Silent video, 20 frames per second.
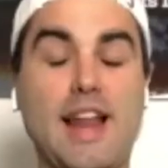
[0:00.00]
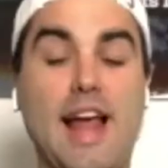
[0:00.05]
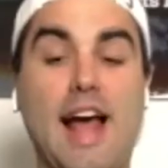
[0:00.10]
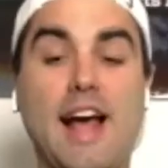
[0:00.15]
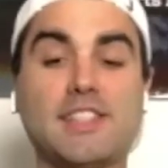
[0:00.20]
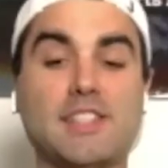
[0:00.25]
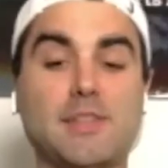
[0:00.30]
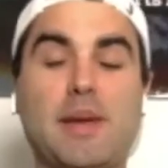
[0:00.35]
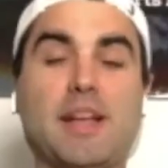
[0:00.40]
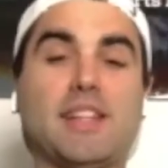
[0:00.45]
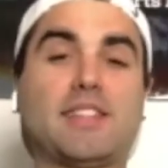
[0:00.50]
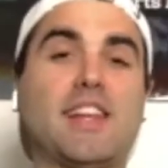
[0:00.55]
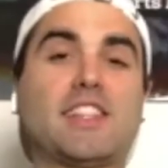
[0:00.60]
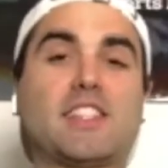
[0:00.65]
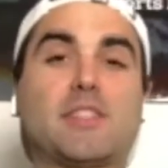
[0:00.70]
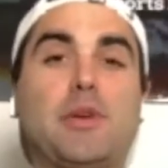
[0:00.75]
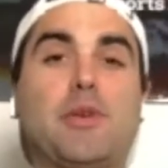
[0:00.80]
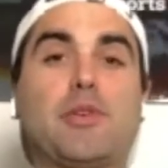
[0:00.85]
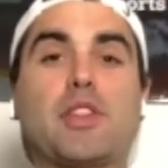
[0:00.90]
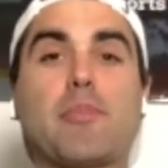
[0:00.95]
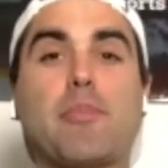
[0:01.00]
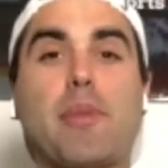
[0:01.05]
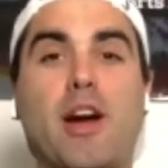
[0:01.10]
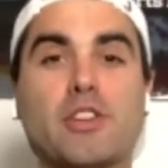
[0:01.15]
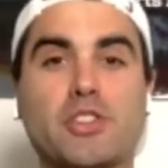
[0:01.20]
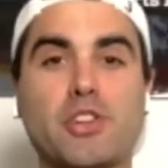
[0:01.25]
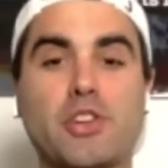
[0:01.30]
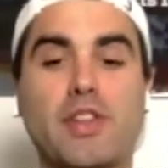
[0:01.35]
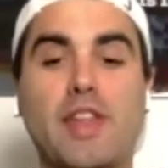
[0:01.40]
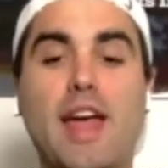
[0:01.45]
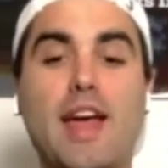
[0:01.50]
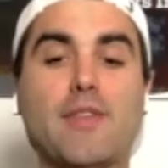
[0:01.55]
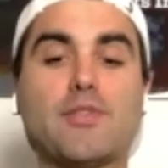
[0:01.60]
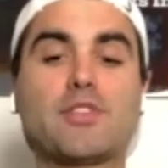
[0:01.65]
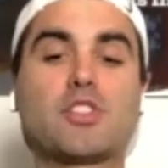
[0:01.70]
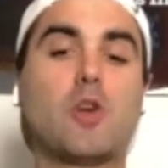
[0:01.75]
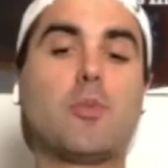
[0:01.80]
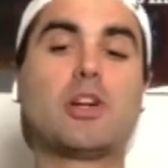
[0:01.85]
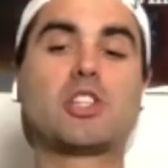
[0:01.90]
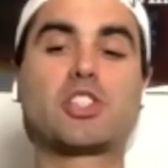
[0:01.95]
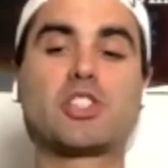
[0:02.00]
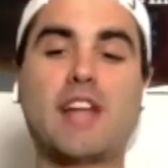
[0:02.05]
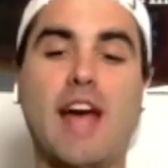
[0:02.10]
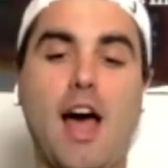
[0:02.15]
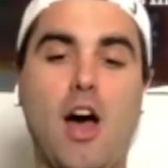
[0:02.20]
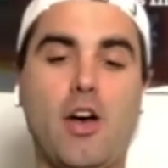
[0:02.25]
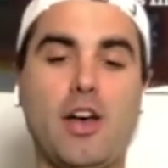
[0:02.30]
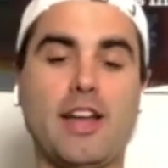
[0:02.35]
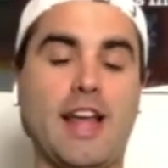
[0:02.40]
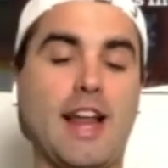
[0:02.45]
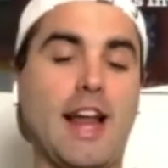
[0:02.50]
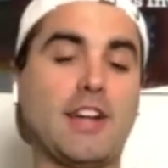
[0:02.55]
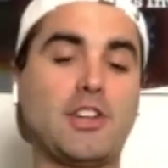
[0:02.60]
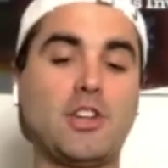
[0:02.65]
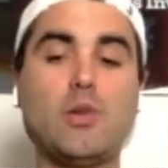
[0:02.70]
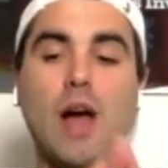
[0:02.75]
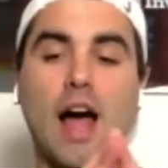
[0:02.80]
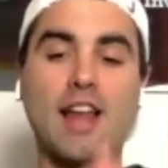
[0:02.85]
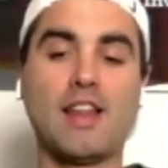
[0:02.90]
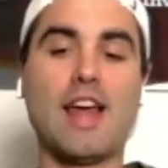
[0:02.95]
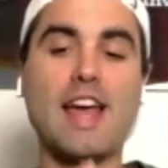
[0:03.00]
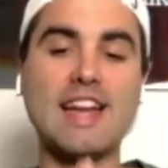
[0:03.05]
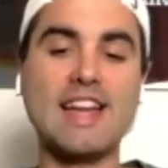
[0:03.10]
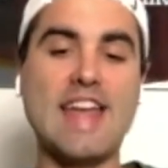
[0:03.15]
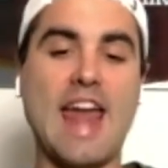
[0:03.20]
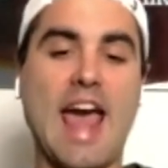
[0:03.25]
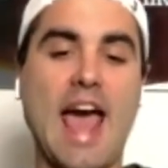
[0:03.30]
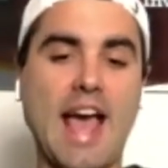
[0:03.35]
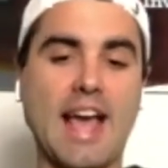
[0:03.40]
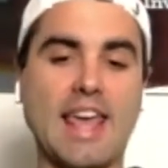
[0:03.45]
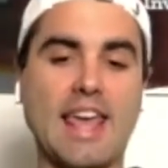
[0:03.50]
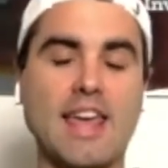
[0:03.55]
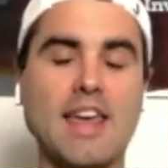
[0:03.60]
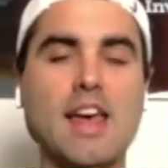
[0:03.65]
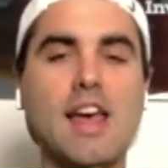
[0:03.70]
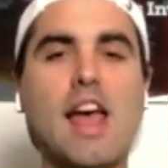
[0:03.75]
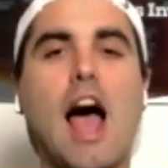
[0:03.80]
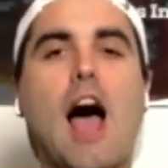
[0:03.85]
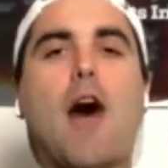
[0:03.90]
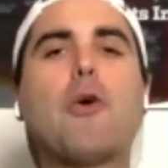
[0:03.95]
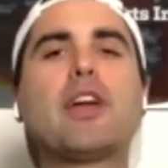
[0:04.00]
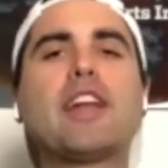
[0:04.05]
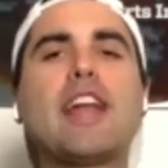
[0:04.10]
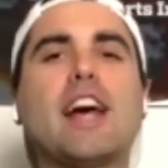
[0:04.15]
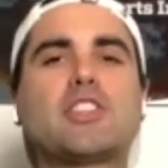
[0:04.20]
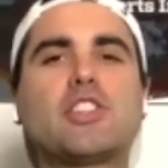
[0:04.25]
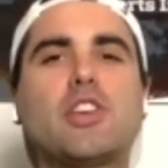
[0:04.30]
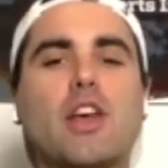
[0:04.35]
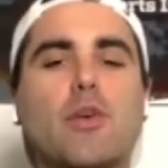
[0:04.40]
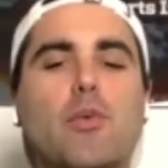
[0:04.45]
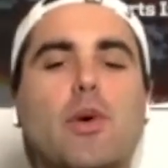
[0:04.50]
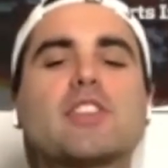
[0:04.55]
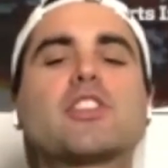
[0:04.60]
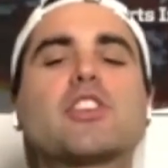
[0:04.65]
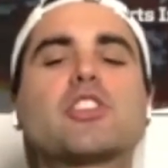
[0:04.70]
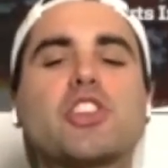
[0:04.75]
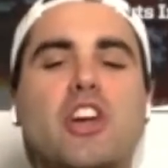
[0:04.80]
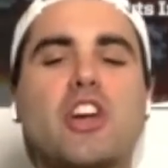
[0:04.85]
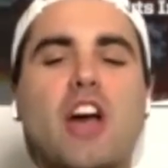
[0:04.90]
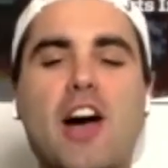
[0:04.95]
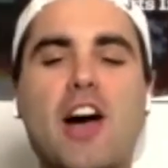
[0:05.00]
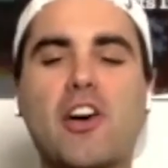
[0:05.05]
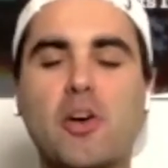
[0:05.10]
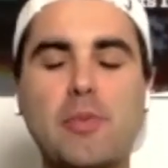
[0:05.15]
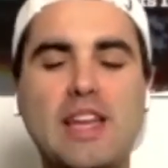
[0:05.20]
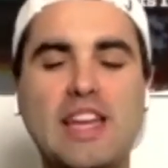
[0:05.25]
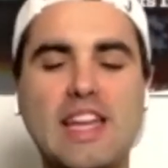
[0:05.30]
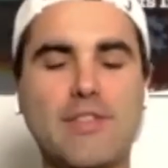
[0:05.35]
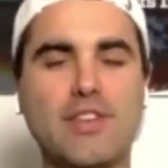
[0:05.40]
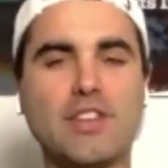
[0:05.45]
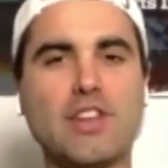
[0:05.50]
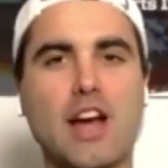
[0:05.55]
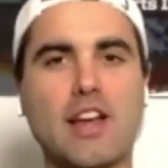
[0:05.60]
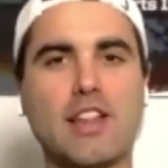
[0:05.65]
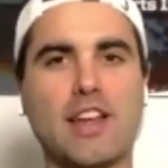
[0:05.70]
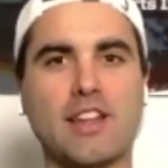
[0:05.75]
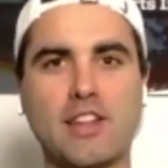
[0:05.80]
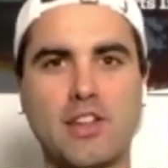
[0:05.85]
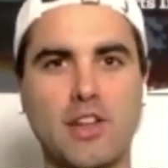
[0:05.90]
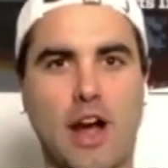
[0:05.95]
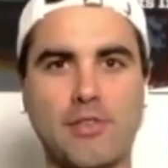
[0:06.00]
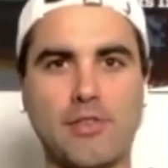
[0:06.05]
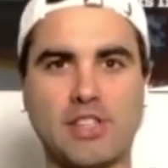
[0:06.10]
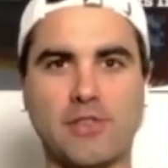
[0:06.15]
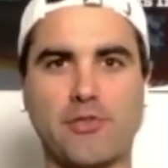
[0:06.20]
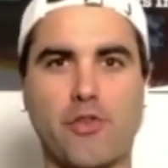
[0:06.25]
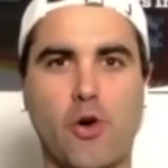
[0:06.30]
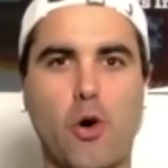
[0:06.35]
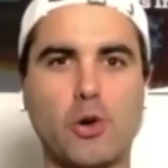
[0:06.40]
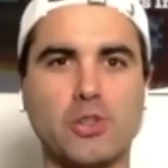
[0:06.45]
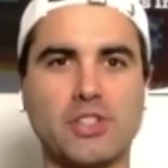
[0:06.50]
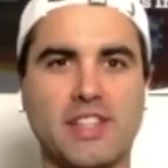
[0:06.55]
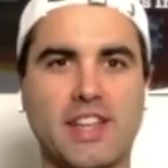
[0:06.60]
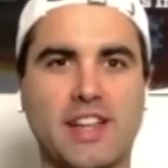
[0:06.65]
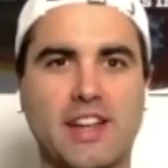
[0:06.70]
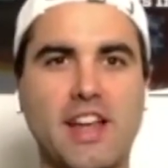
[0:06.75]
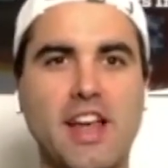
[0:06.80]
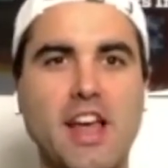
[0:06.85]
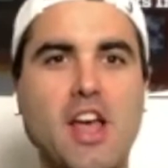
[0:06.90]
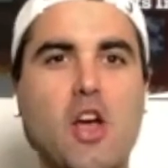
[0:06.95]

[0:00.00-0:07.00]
hasn't made sense to me what the Bears are. They have so much talent, and I like Nagy. I wanted to ask you, like, what is the Chicago media even talking? Like, obviously Foles is it.